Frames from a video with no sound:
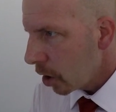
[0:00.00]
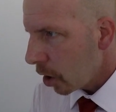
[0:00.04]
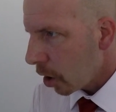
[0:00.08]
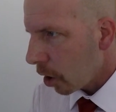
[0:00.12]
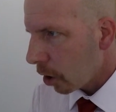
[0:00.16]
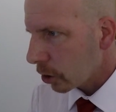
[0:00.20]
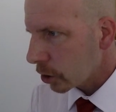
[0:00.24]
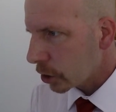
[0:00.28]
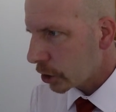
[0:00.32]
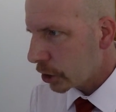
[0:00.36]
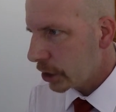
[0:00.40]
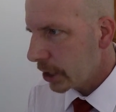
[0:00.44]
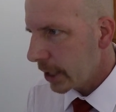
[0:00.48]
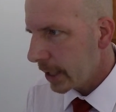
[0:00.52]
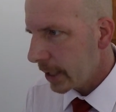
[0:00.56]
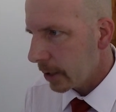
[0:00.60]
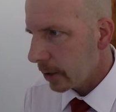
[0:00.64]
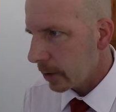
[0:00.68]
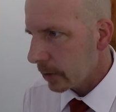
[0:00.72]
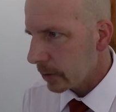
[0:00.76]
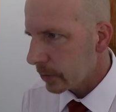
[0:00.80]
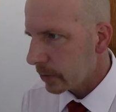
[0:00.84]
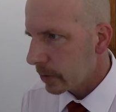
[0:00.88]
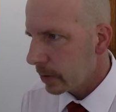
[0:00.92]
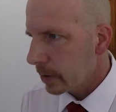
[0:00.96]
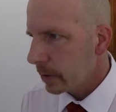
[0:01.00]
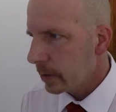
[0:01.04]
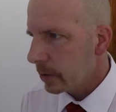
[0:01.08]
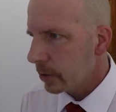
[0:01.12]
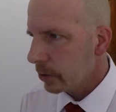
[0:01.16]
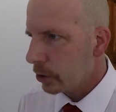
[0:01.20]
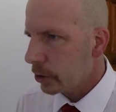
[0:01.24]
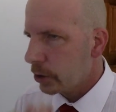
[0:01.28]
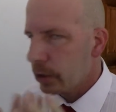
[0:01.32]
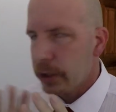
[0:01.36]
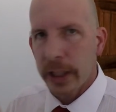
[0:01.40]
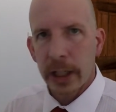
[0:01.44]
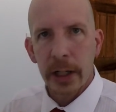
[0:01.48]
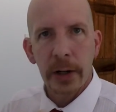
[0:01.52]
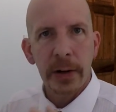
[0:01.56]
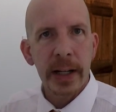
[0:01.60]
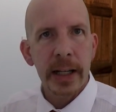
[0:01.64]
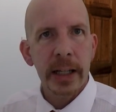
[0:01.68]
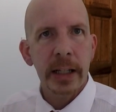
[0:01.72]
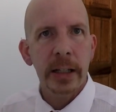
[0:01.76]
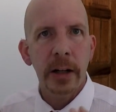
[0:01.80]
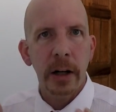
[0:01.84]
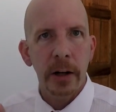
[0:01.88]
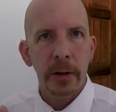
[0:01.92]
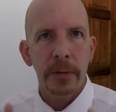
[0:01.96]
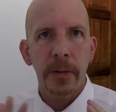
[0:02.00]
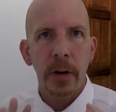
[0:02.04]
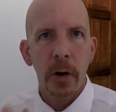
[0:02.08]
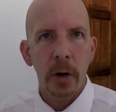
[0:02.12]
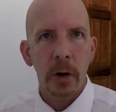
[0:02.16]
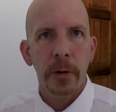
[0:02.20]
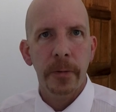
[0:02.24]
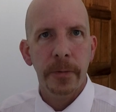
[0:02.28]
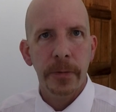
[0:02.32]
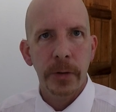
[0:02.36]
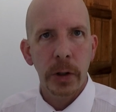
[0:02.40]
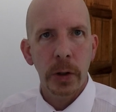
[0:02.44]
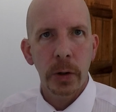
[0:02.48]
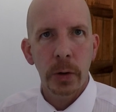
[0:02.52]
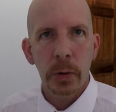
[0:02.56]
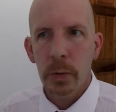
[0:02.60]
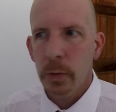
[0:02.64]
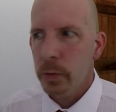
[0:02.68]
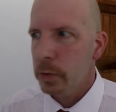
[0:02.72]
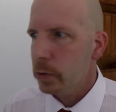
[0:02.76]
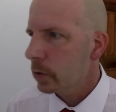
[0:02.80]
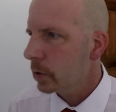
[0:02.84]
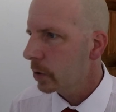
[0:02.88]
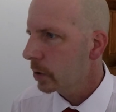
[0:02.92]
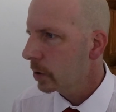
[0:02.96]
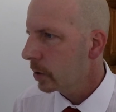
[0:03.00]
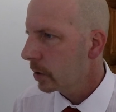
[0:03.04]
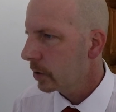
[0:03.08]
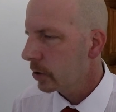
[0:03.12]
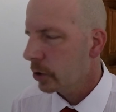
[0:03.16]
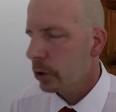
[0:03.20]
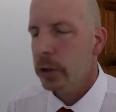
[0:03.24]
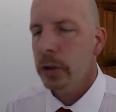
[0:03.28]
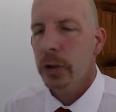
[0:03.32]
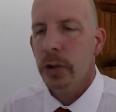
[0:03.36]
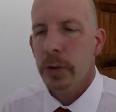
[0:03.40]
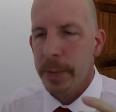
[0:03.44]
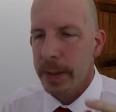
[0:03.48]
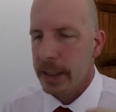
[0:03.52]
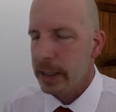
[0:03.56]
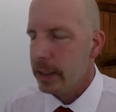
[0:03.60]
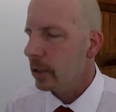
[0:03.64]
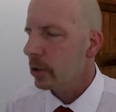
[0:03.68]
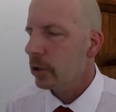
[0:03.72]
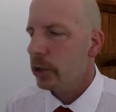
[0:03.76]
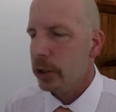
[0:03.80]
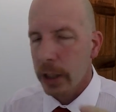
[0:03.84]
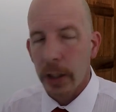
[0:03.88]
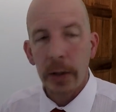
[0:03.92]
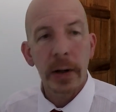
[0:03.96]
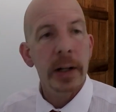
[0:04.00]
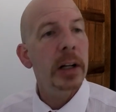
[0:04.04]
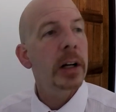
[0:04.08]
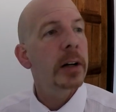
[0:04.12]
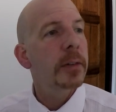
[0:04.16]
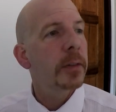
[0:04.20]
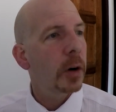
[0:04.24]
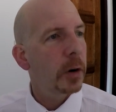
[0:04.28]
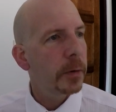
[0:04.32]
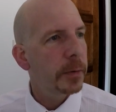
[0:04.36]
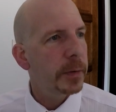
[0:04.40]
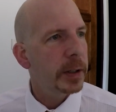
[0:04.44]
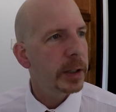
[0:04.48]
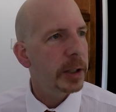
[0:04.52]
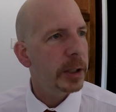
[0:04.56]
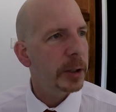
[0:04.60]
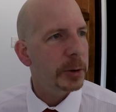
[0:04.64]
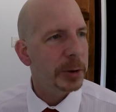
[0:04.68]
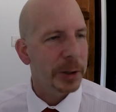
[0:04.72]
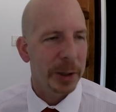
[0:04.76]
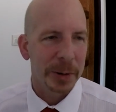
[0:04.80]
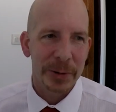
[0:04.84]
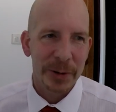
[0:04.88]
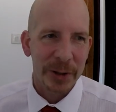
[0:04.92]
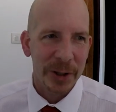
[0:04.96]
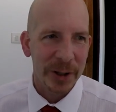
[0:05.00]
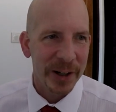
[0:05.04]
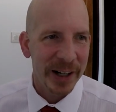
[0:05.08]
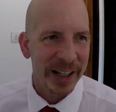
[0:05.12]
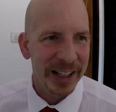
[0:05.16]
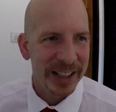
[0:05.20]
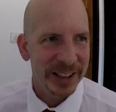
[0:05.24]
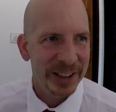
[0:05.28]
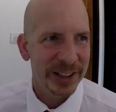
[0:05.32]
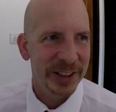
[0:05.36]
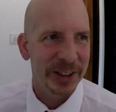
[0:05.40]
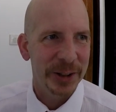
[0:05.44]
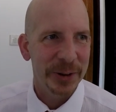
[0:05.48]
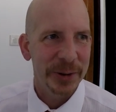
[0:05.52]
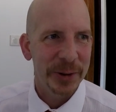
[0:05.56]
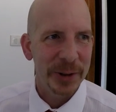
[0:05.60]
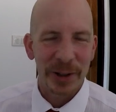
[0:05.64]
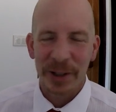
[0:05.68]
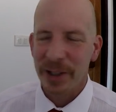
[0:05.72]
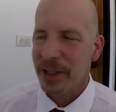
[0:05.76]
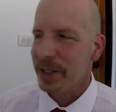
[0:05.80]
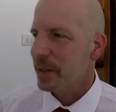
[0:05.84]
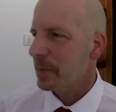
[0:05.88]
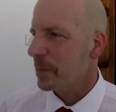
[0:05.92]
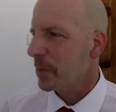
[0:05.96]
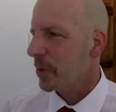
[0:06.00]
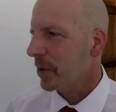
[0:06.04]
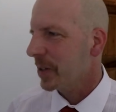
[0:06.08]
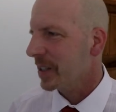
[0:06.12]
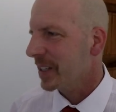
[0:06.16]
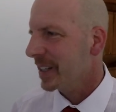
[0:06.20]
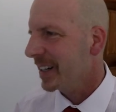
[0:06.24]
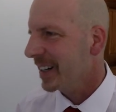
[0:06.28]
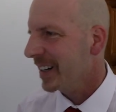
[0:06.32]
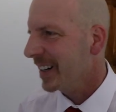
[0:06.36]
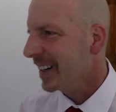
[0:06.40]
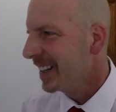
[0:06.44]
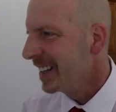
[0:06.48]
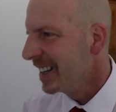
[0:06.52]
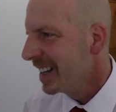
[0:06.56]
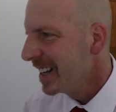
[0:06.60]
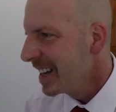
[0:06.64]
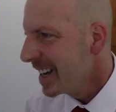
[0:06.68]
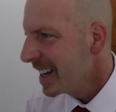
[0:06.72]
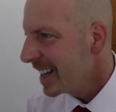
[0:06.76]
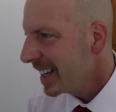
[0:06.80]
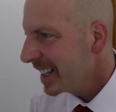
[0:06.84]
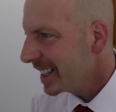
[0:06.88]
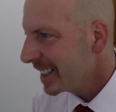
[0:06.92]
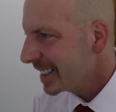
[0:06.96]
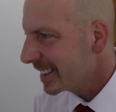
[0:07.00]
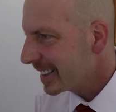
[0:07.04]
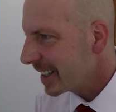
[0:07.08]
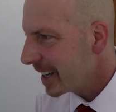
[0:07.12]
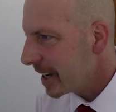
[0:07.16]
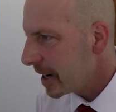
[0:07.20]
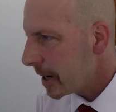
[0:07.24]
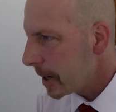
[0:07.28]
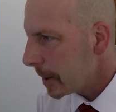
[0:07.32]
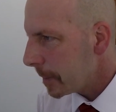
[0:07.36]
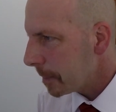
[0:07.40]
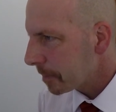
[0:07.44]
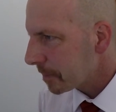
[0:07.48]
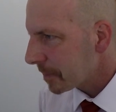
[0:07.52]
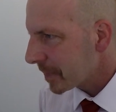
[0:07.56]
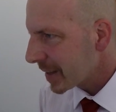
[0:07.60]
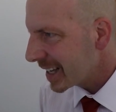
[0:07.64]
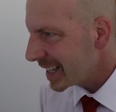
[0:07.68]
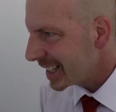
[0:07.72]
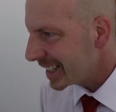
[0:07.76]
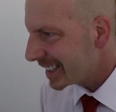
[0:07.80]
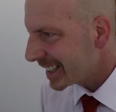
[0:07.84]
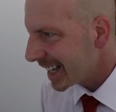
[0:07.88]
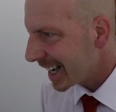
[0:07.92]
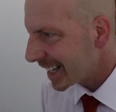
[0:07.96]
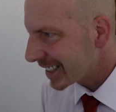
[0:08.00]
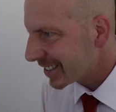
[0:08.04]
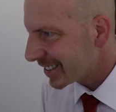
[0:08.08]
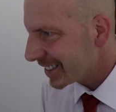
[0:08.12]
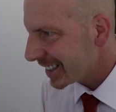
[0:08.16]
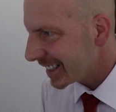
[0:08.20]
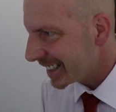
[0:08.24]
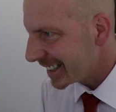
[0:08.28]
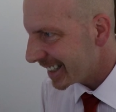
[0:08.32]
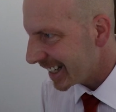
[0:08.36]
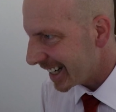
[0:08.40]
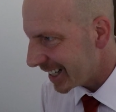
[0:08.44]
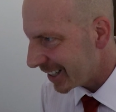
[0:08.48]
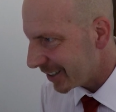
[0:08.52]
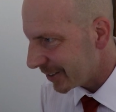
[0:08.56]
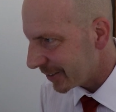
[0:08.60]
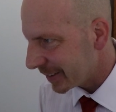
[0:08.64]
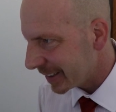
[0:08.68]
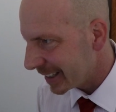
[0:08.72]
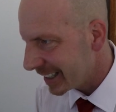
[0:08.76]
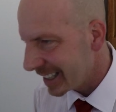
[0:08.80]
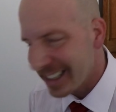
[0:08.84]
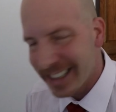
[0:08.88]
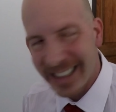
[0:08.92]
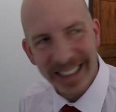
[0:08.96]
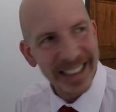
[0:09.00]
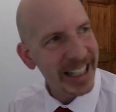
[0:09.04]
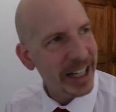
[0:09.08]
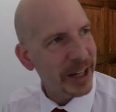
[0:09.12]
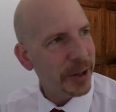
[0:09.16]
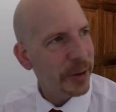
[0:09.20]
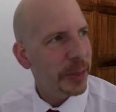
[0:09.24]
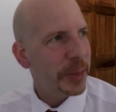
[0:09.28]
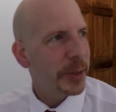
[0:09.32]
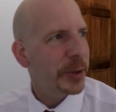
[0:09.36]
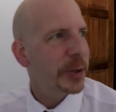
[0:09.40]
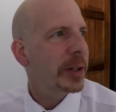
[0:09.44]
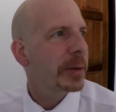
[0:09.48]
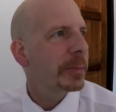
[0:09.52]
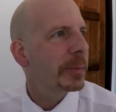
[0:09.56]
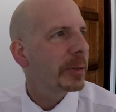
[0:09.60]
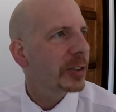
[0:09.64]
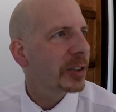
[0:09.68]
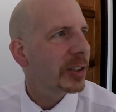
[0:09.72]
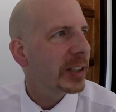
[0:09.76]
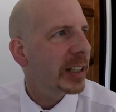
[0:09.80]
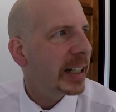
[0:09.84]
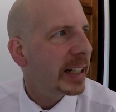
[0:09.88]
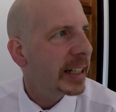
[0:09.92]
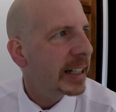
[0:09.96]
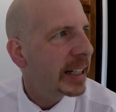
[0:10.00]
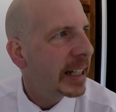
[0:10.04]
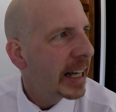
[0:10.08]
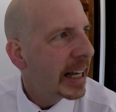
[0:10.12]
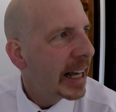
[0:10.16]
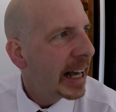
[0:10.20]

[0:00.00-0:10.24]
Our shares. The sharing of our videos, sorry, it's too early in the morning here, is it's actually down. It's down 30%.